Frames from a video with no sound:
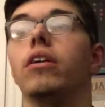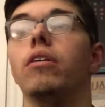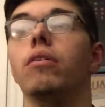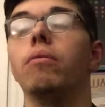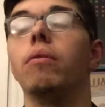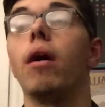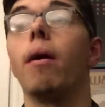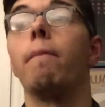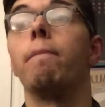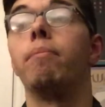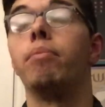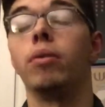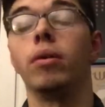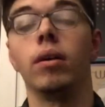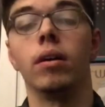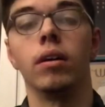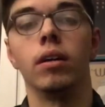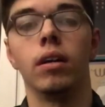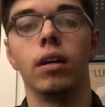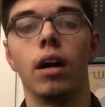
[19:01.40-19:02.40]
know
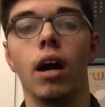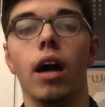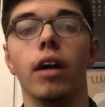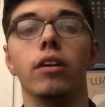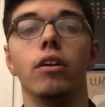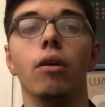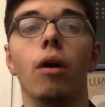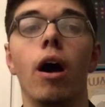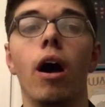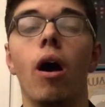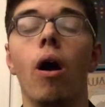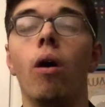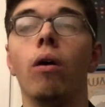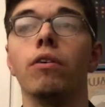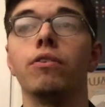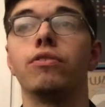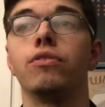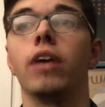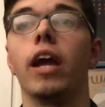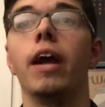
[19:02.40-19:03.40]

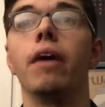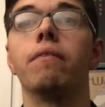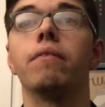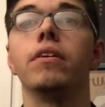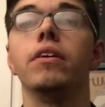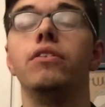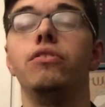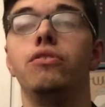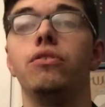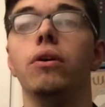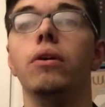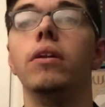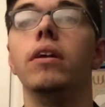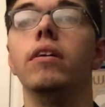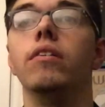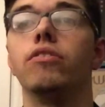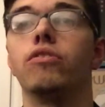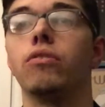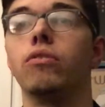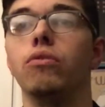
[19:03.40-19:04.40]
every
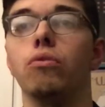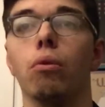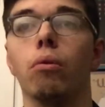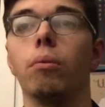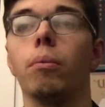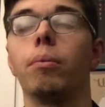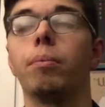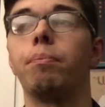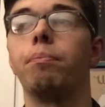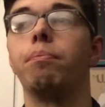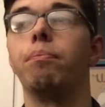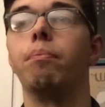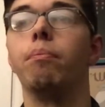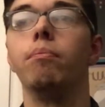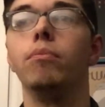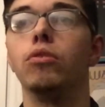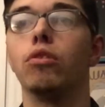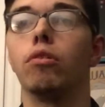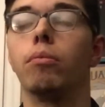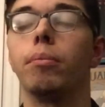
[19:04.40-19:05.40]
student's
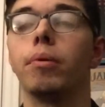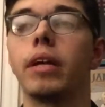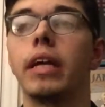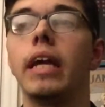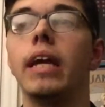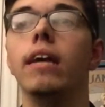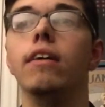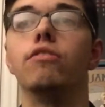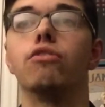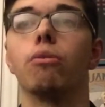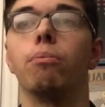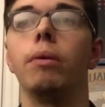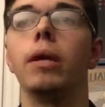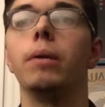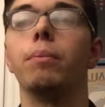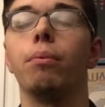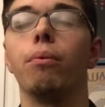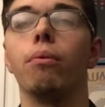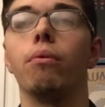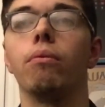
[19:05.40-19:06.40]
normal kids or
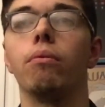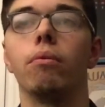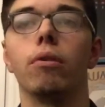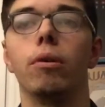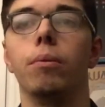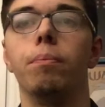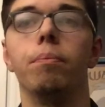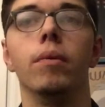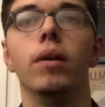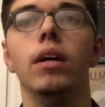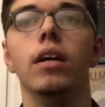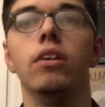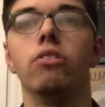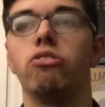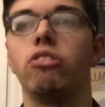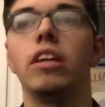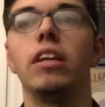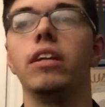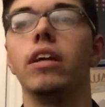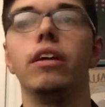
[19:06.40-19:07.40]
people or
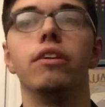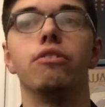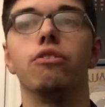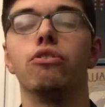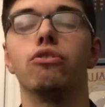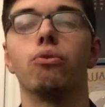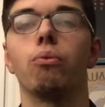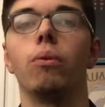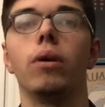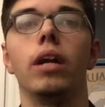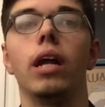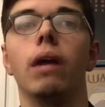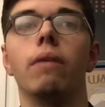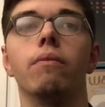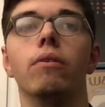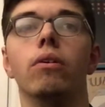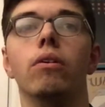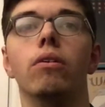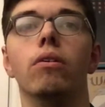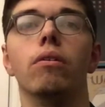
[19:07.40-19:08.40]
teenagers or
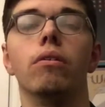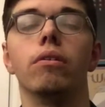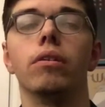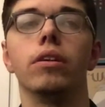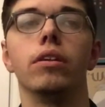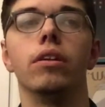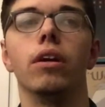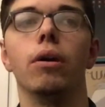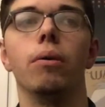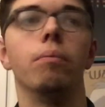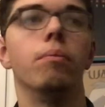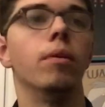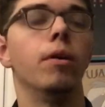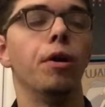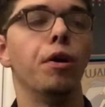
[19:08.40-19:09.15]
whatever, you know,